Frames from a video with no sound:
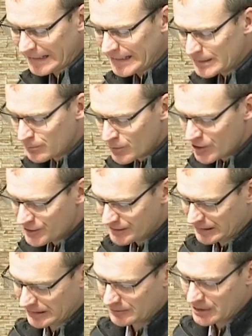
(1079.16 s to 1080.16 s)
In
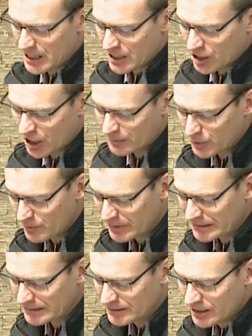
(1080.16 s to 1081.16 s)
mercy, God
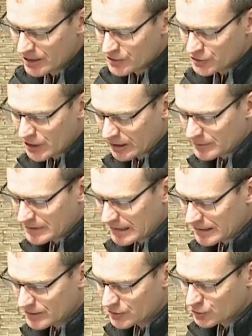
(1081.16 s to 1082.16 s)
permitted
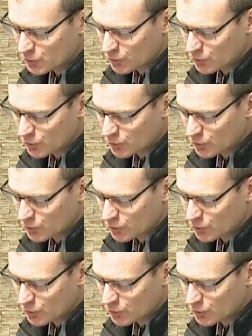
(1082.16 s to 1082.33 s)
circumstances